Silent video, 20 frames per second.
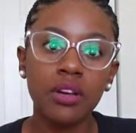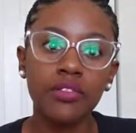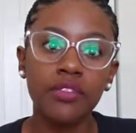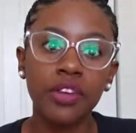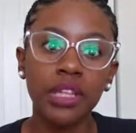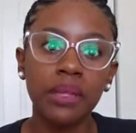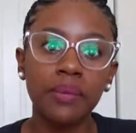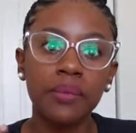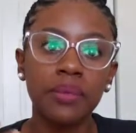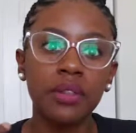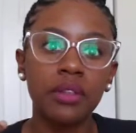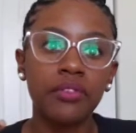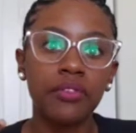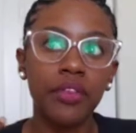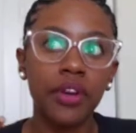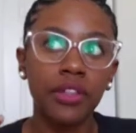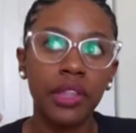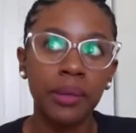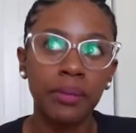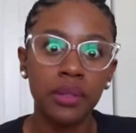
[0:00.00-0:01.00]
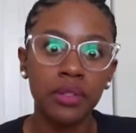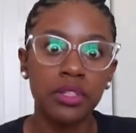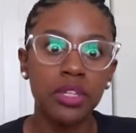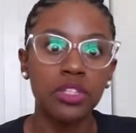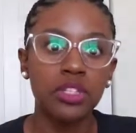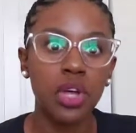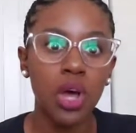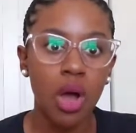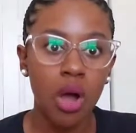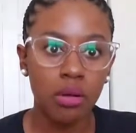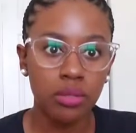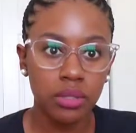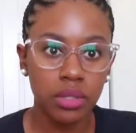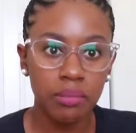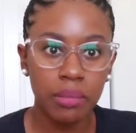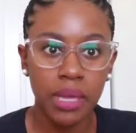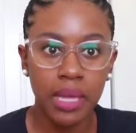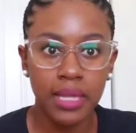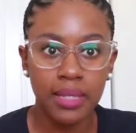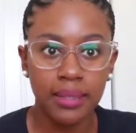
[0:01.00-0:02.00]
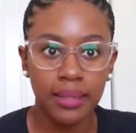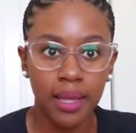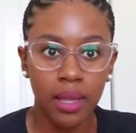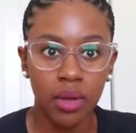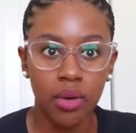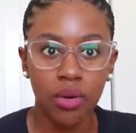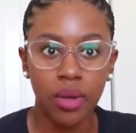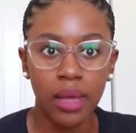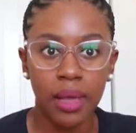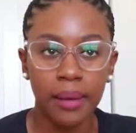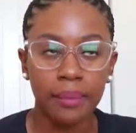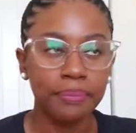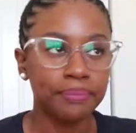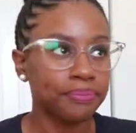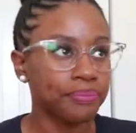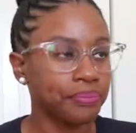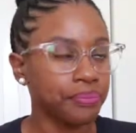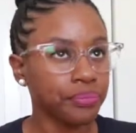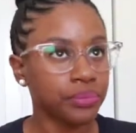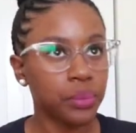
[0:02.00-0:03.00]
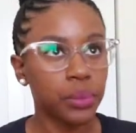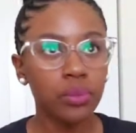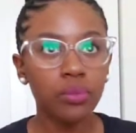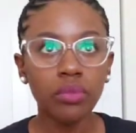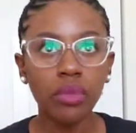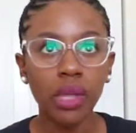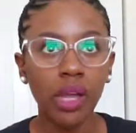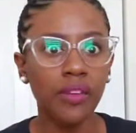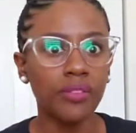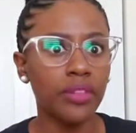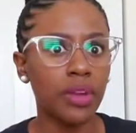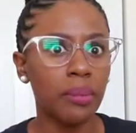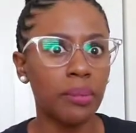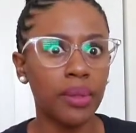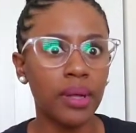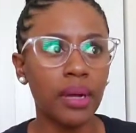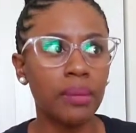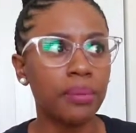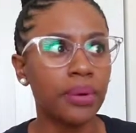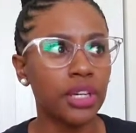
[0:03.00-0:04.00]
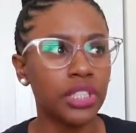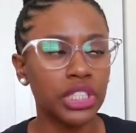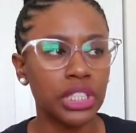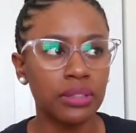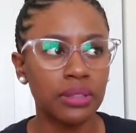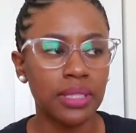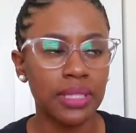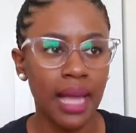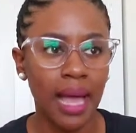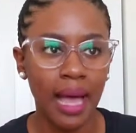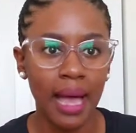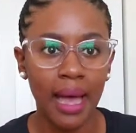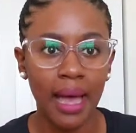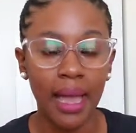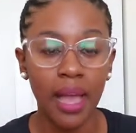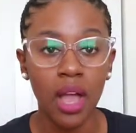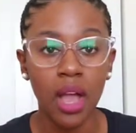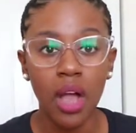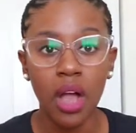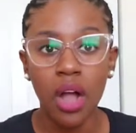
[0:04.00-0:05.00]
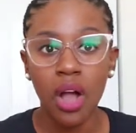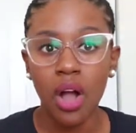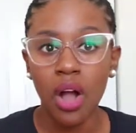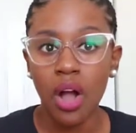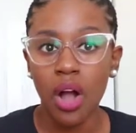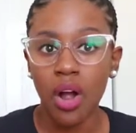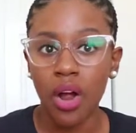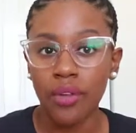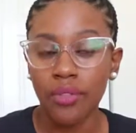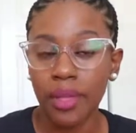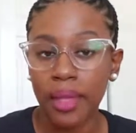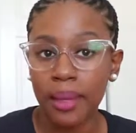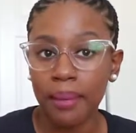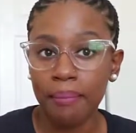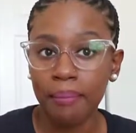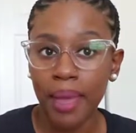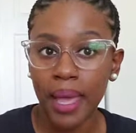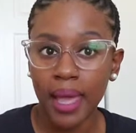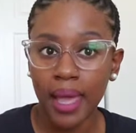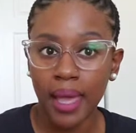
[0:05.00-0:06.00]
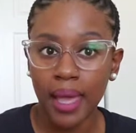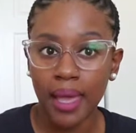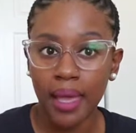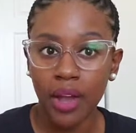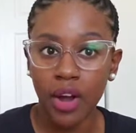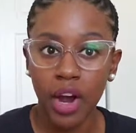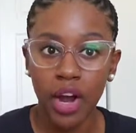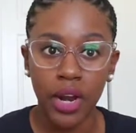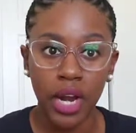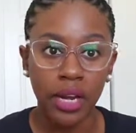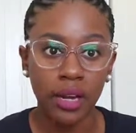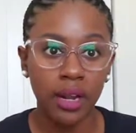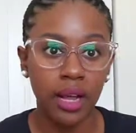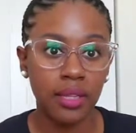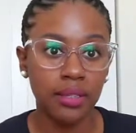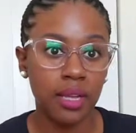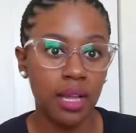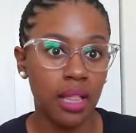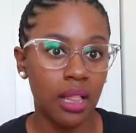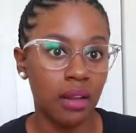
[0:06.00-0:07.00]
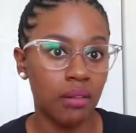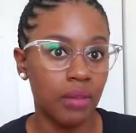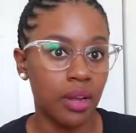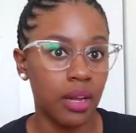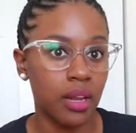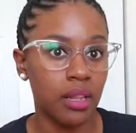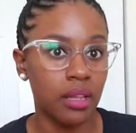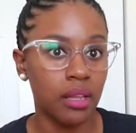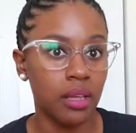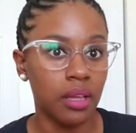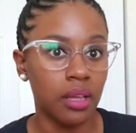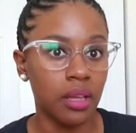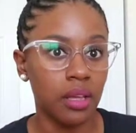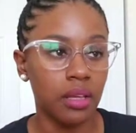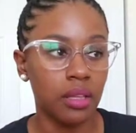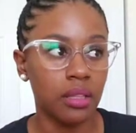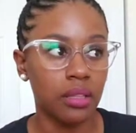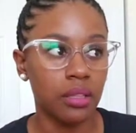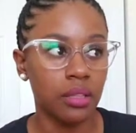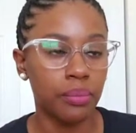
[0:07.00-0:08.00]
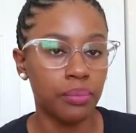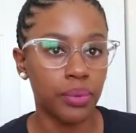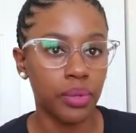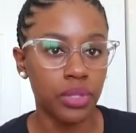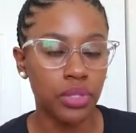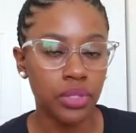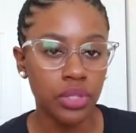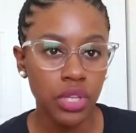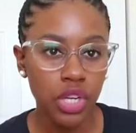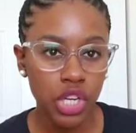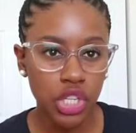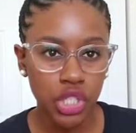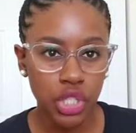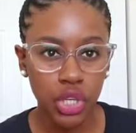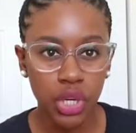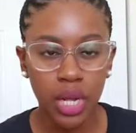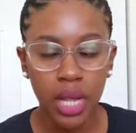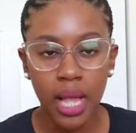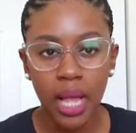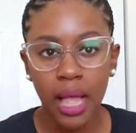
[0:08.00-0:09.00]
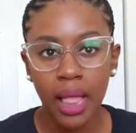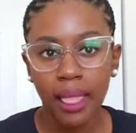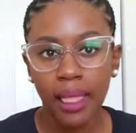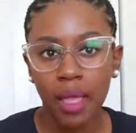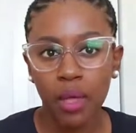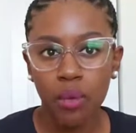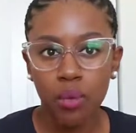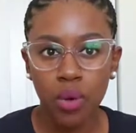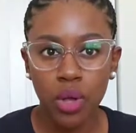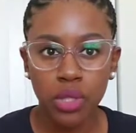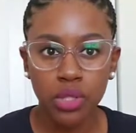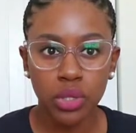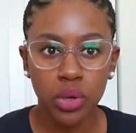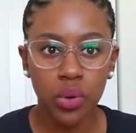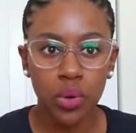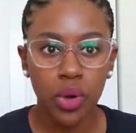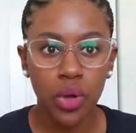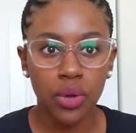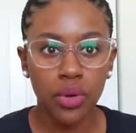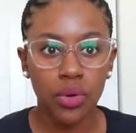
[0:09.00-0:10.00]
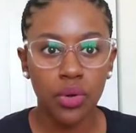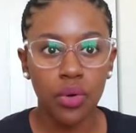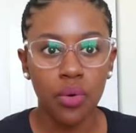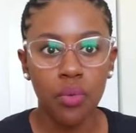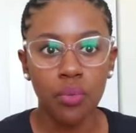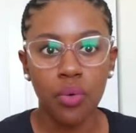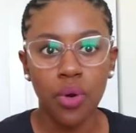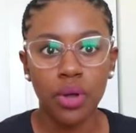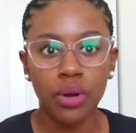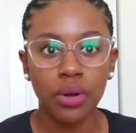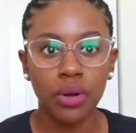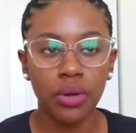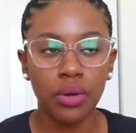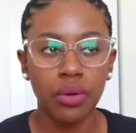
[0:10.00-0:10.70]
for them to talk to me and say, okay, if their blood pressure is high, are they in pain? Are they not tolerating the procedure? Like what's going on? What's